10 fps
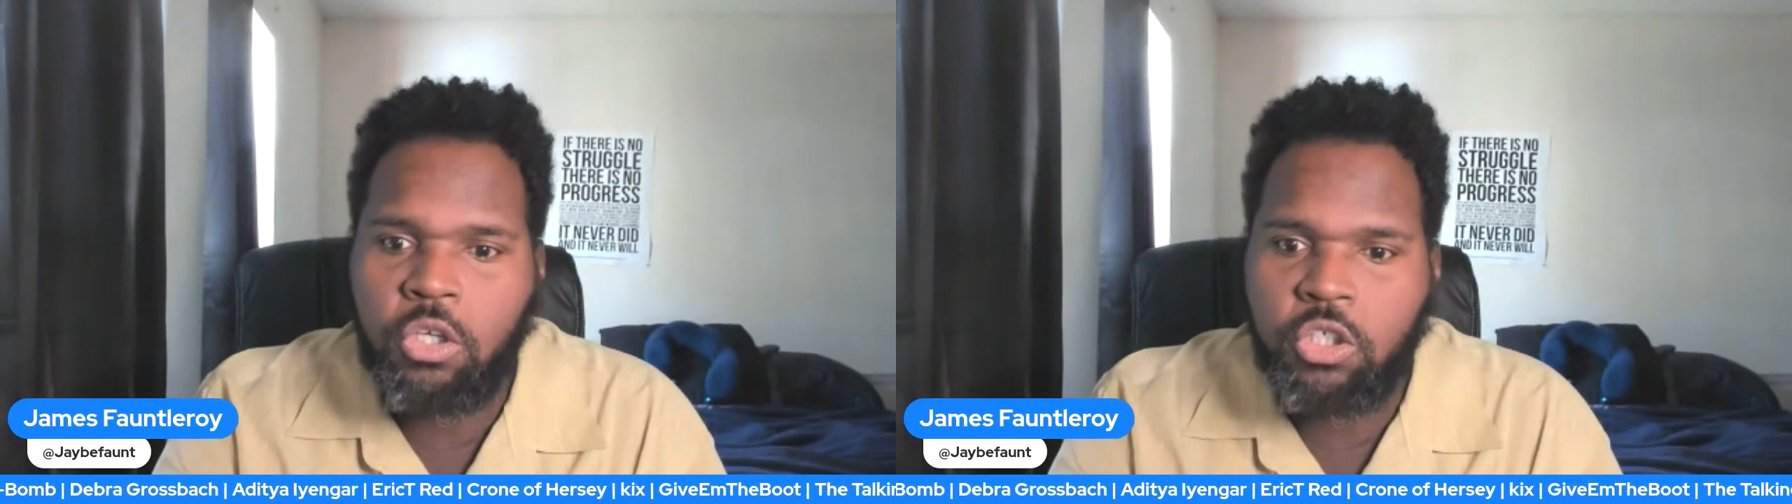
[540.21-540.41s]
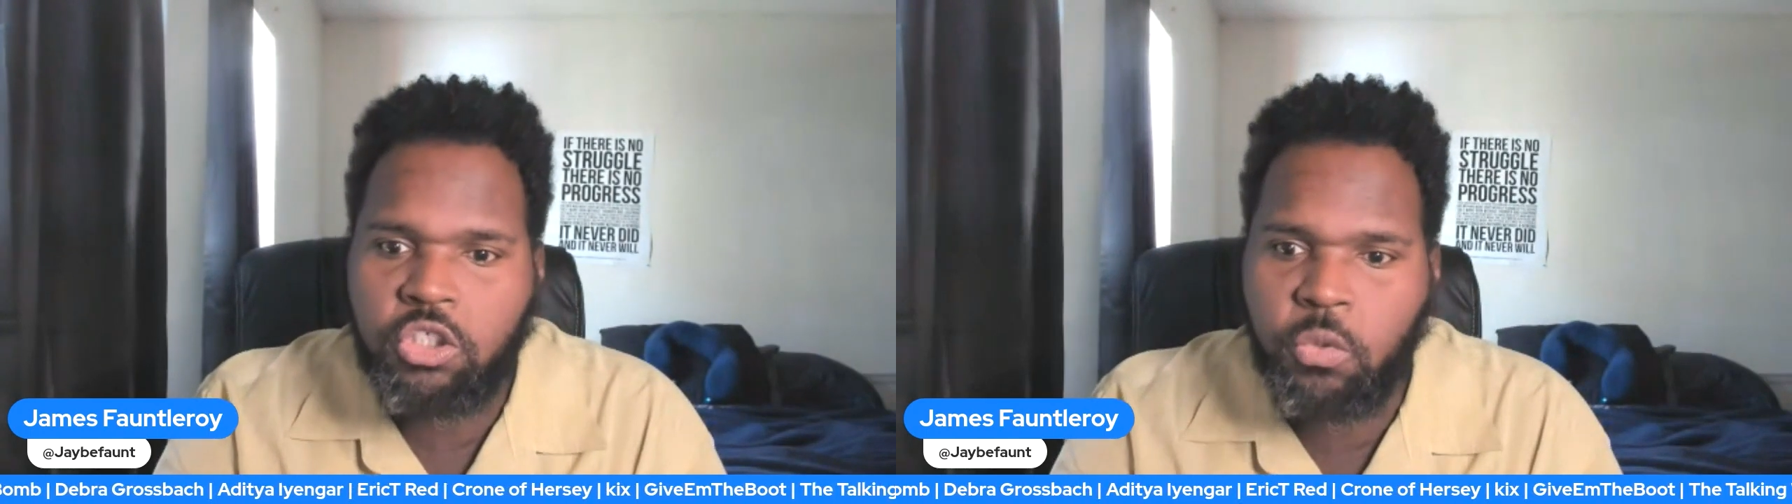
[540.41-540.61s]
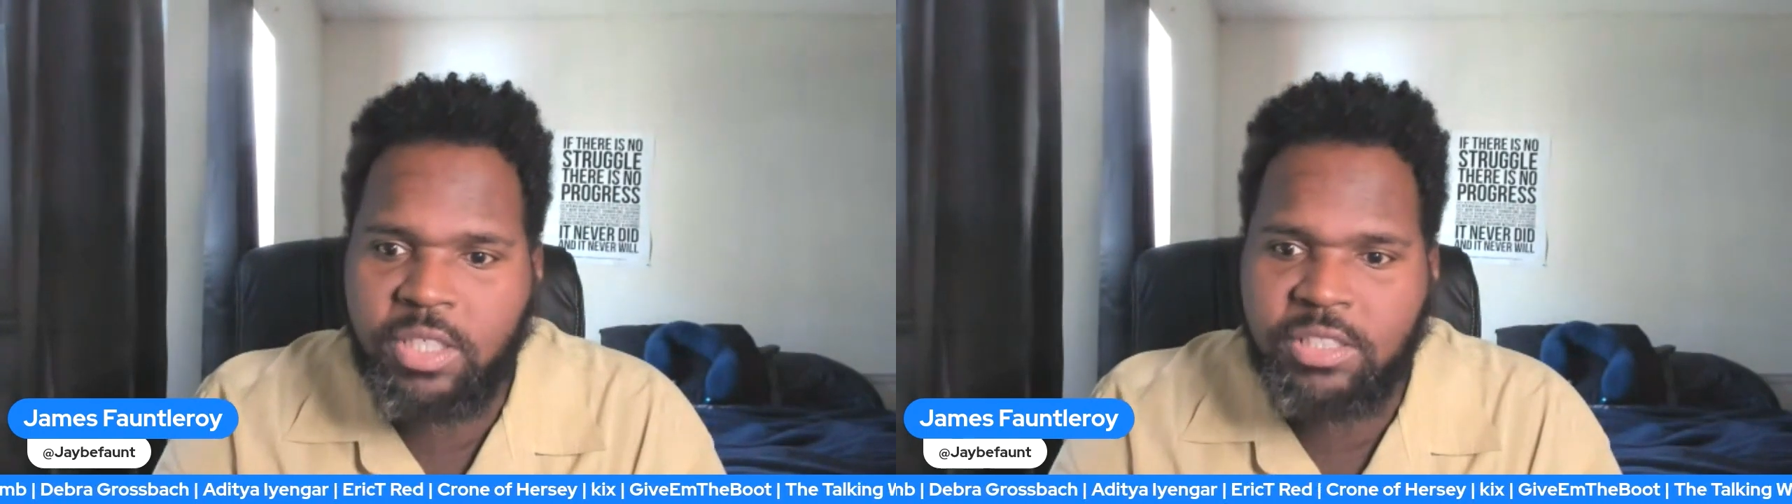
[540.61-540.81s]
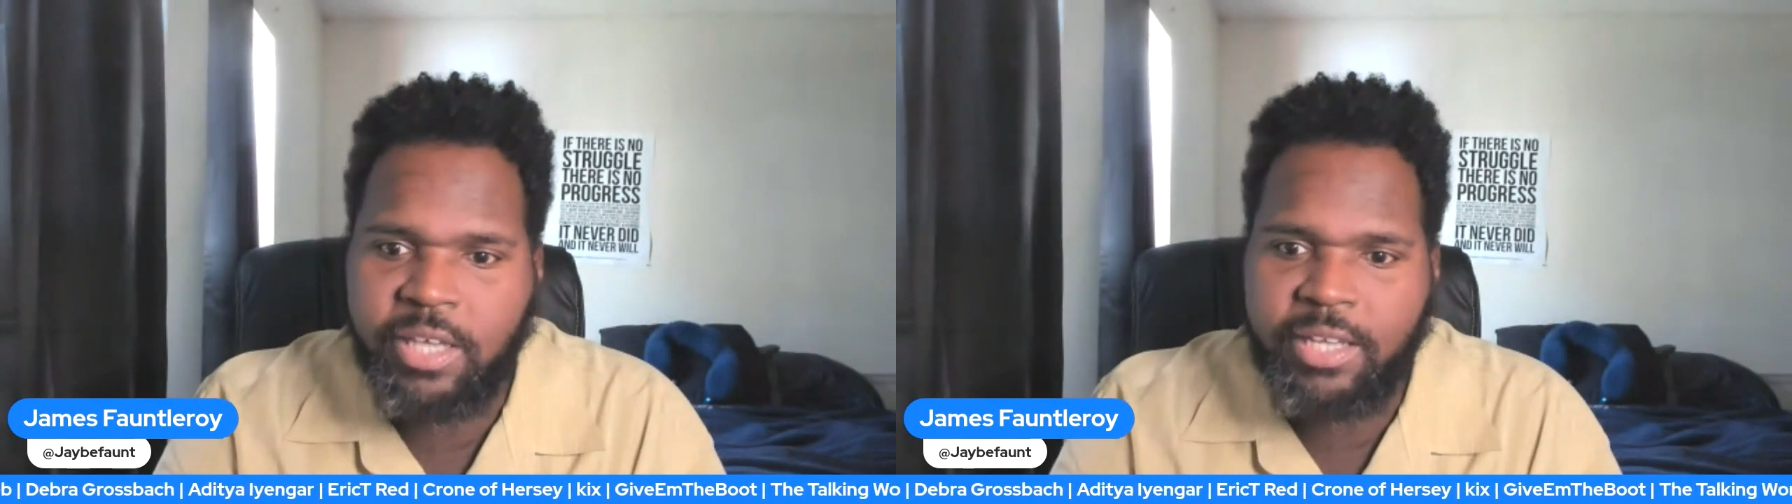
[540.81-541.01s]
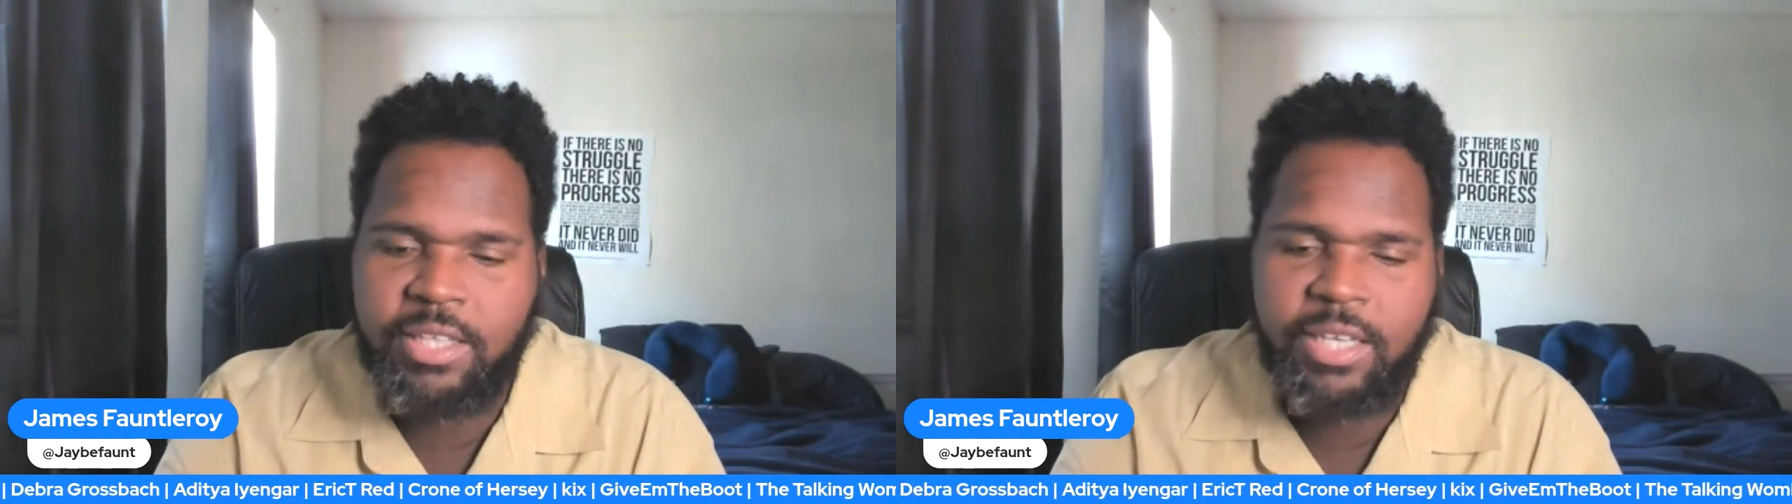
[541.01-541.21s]
stories
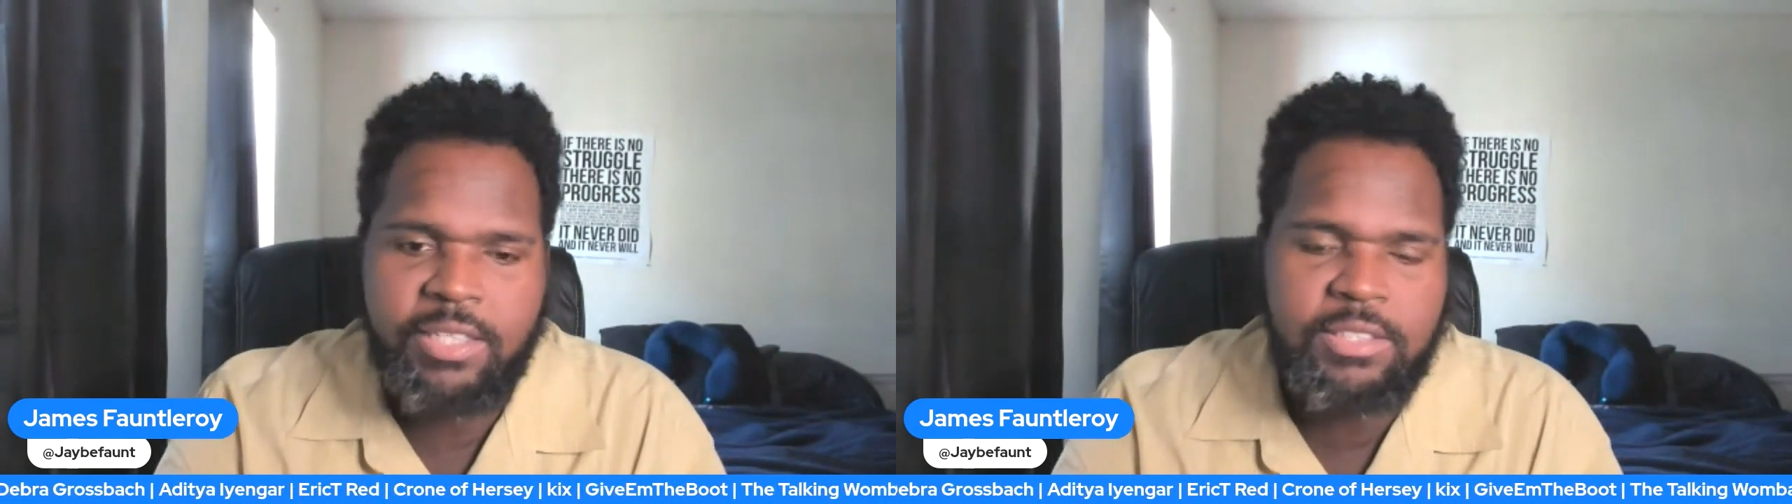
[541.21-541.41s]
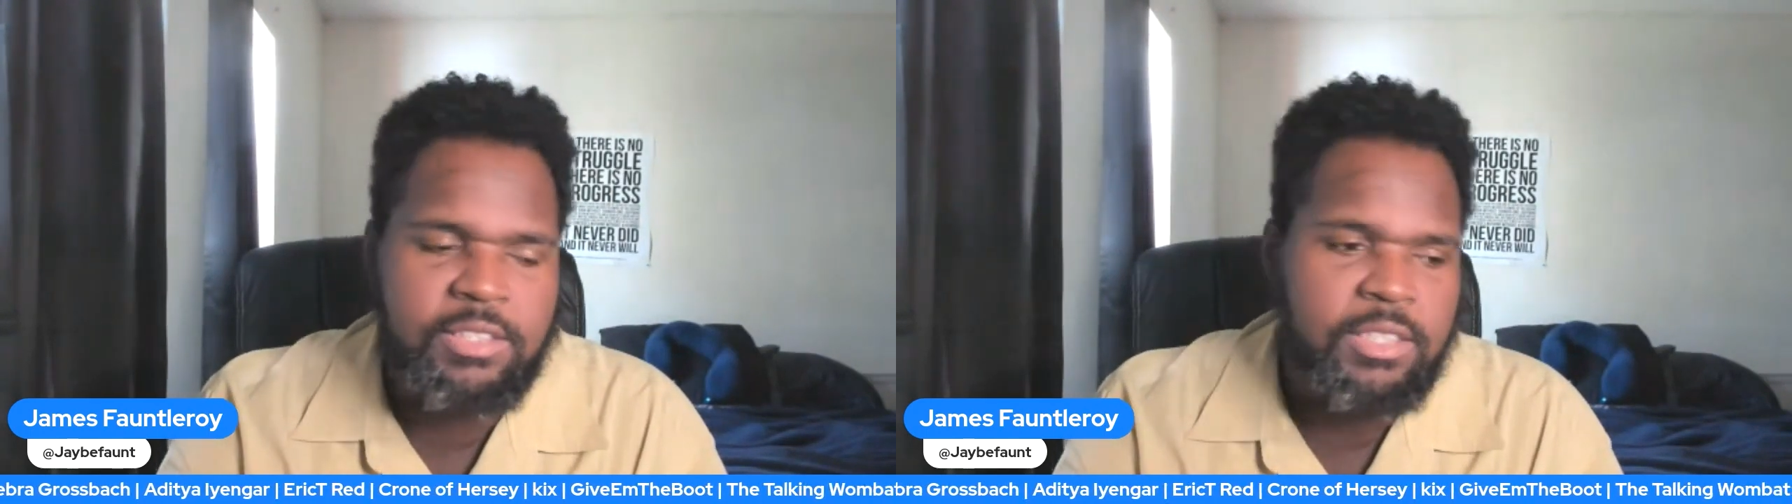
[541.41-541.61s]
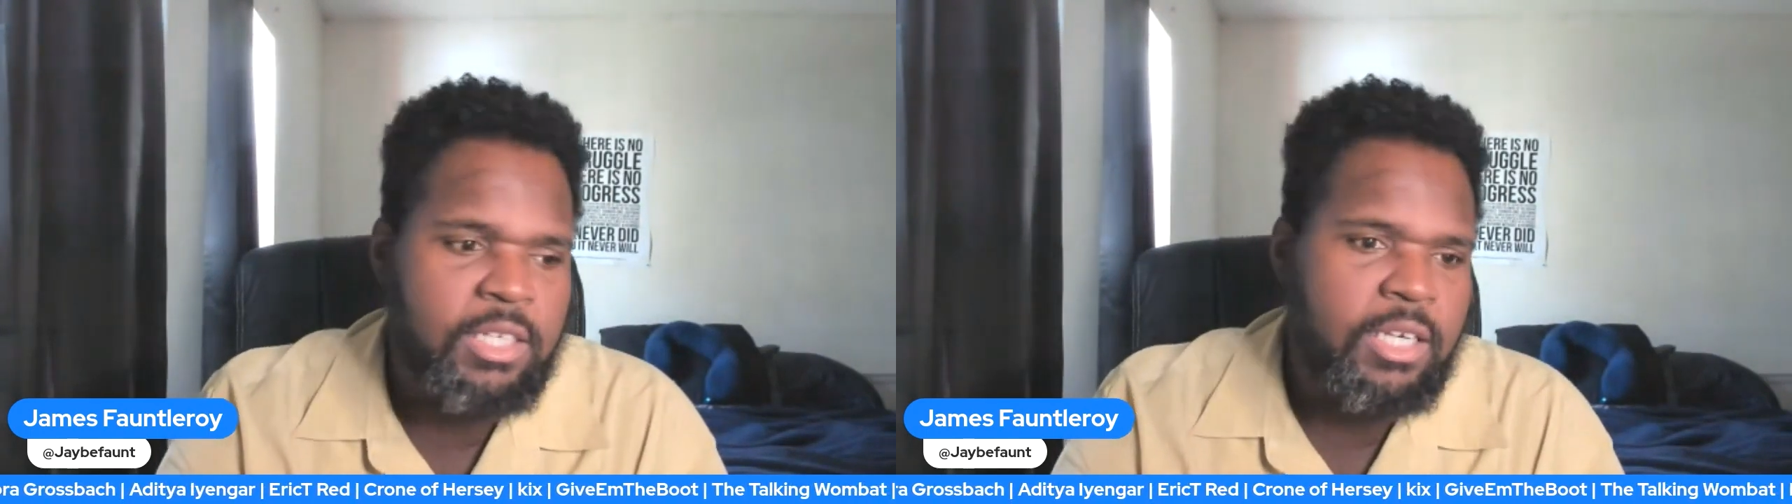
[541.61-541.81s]
like this